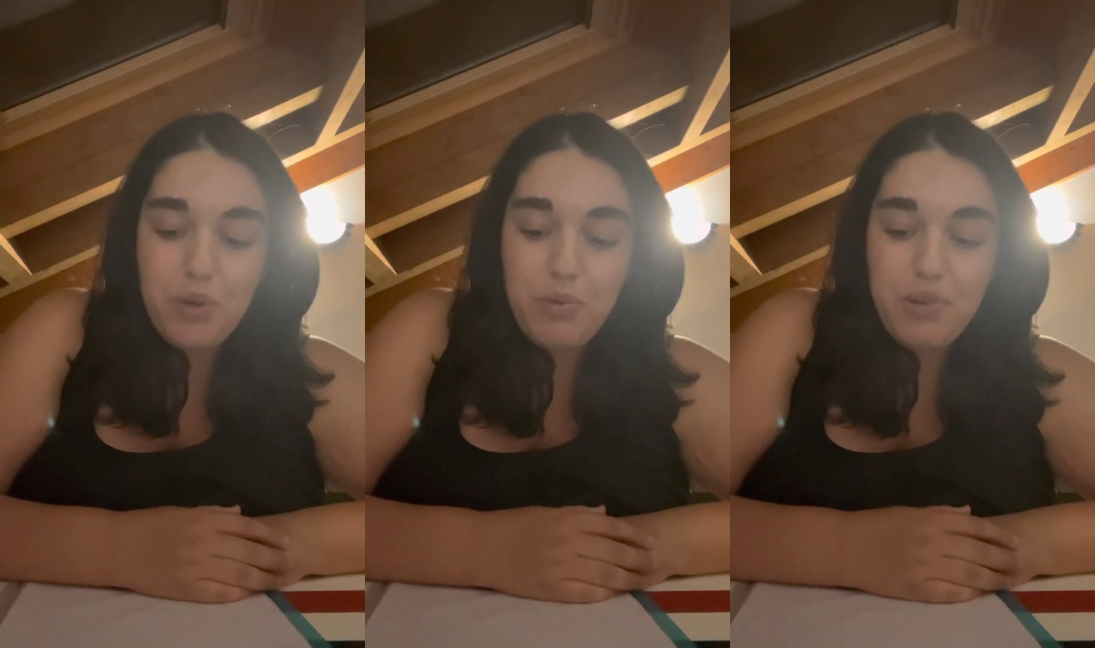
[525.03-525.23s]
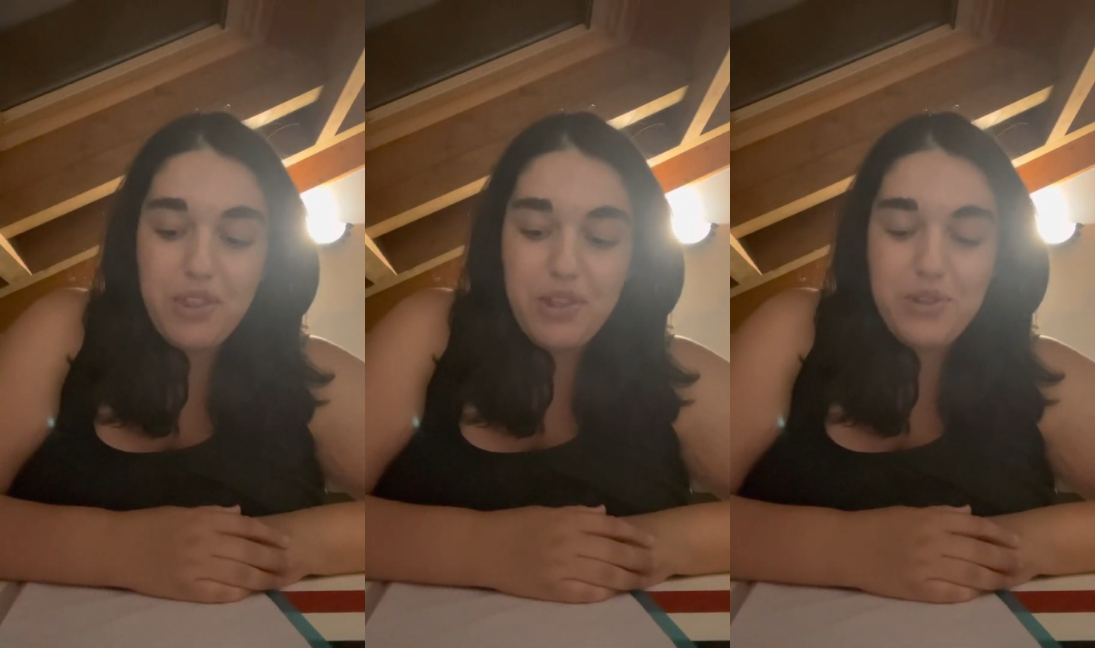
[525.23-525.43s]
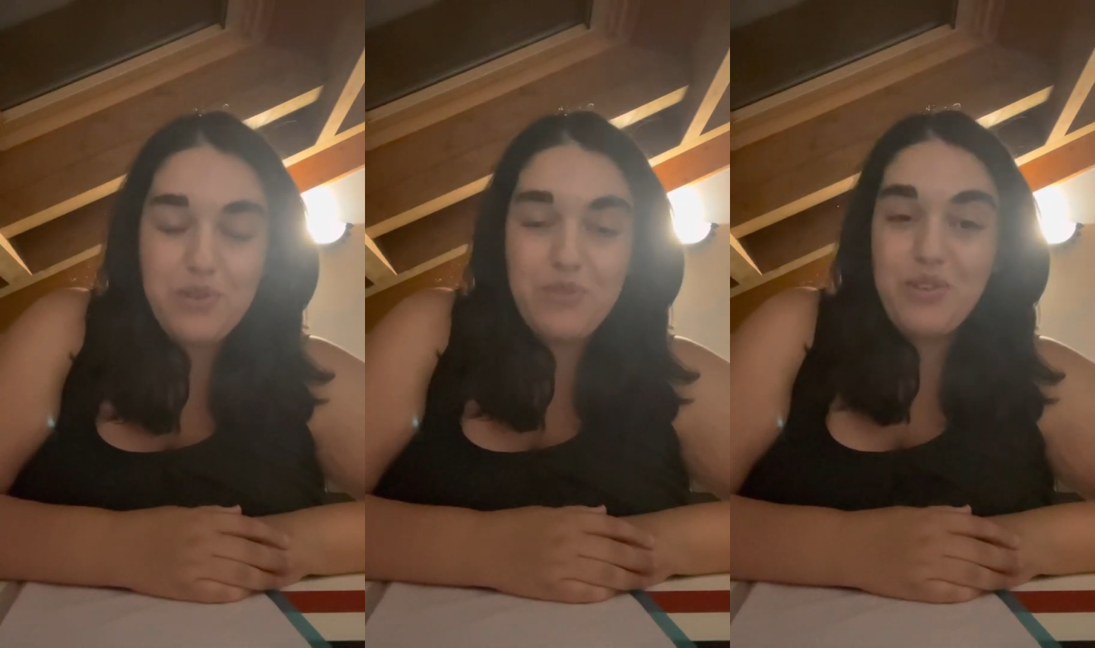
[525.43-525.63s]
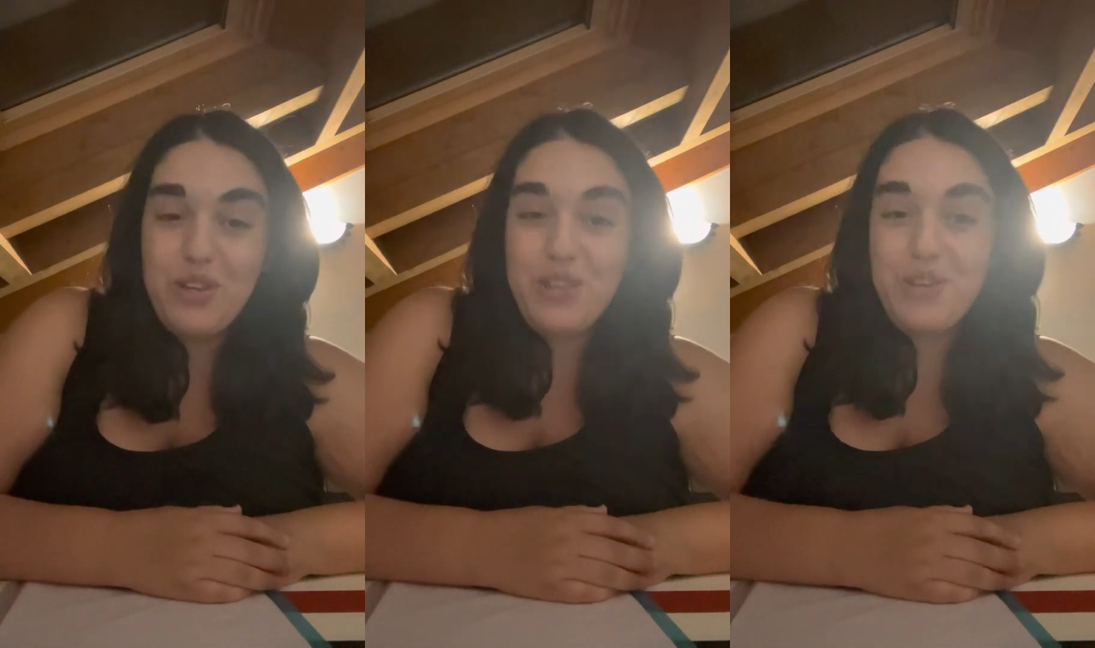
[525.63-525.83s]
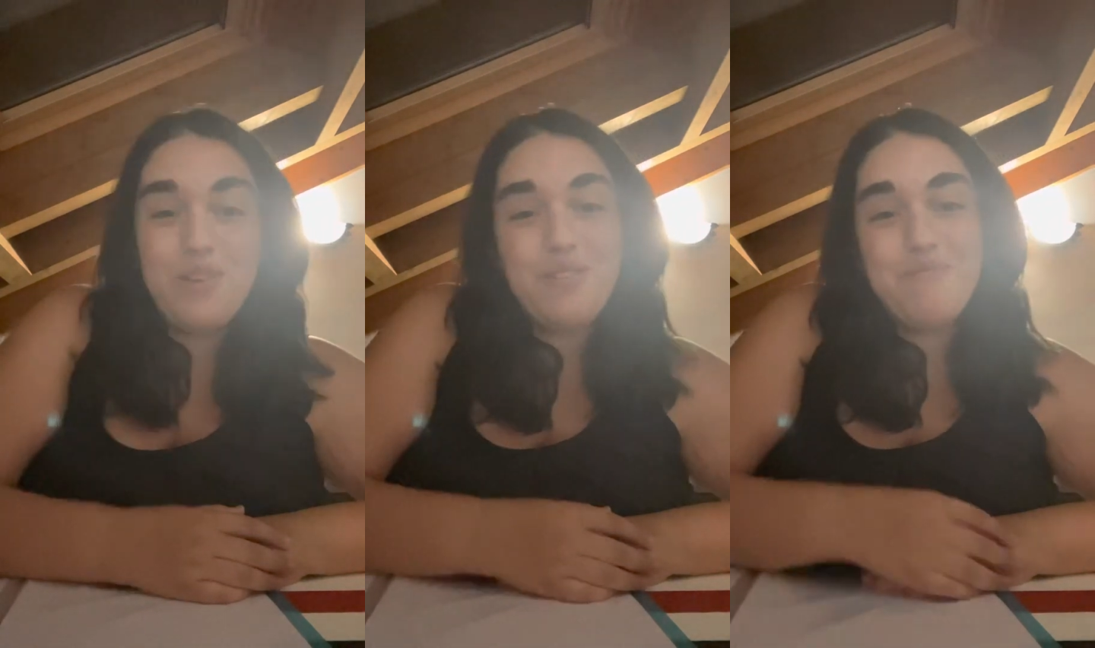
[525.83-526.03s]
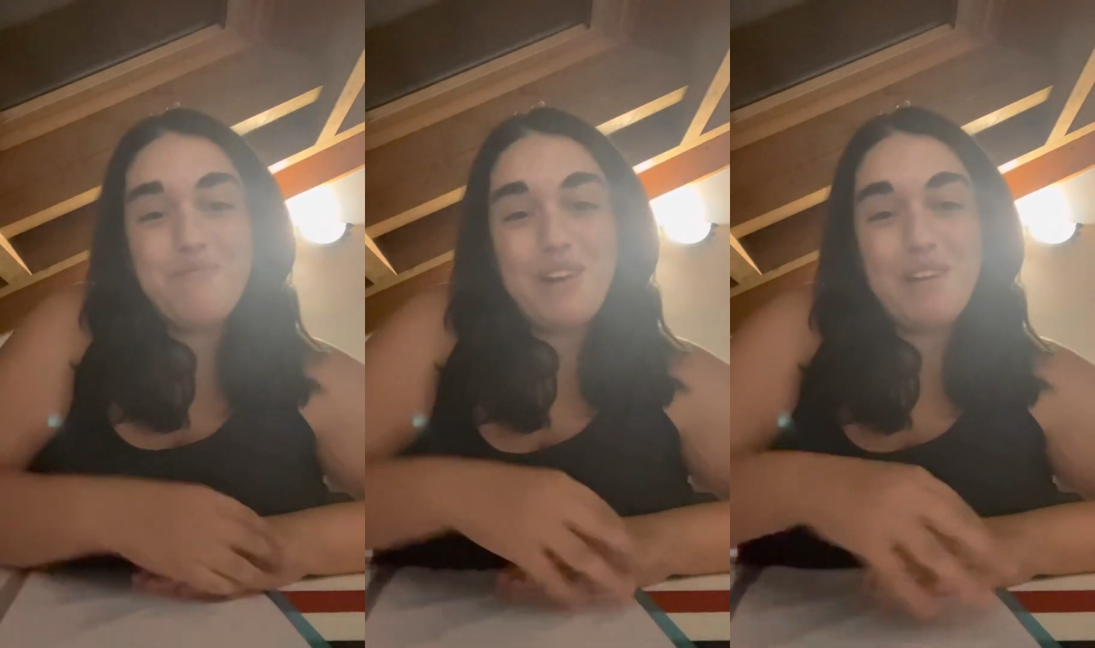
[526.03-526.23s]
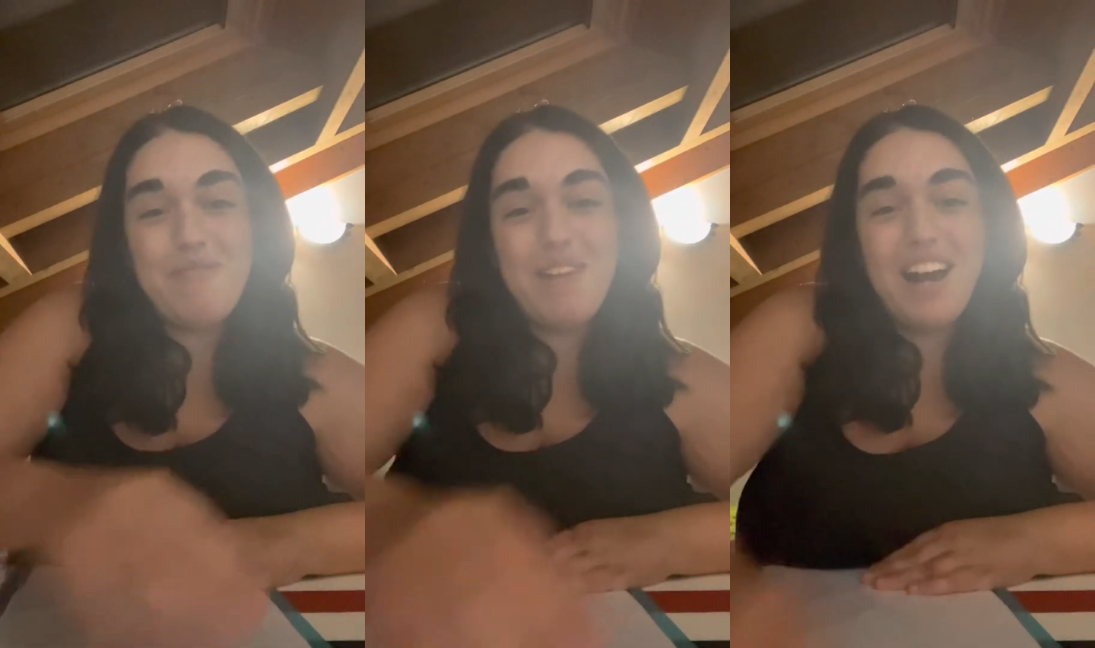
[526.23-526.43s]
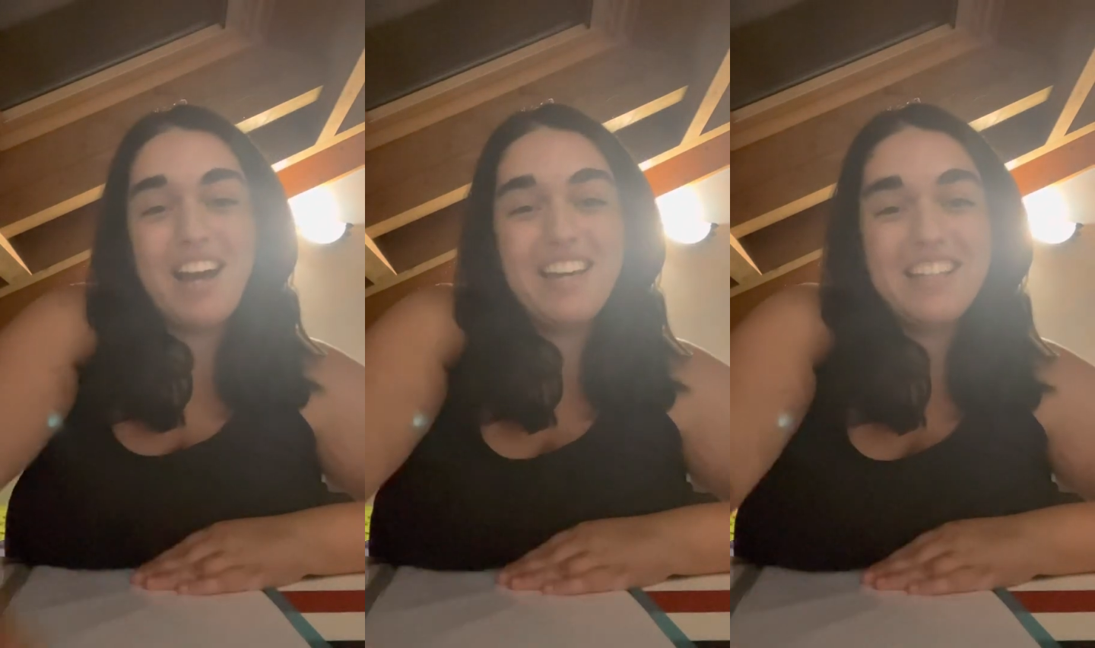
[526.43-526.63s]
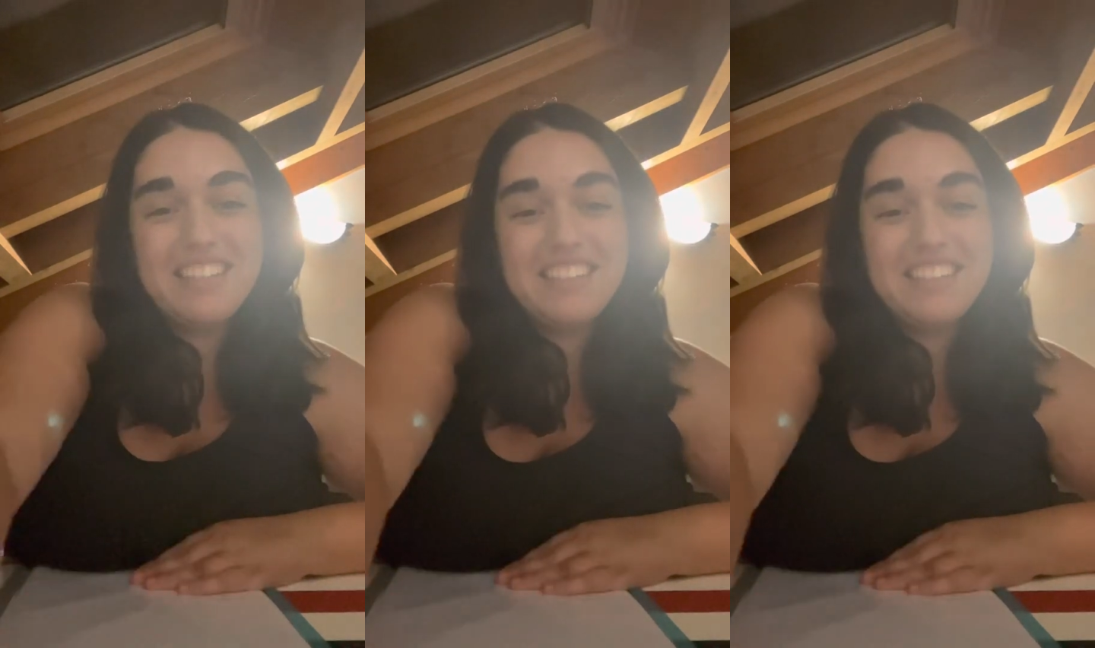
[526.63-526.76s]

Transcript: with a new video. Bye bye.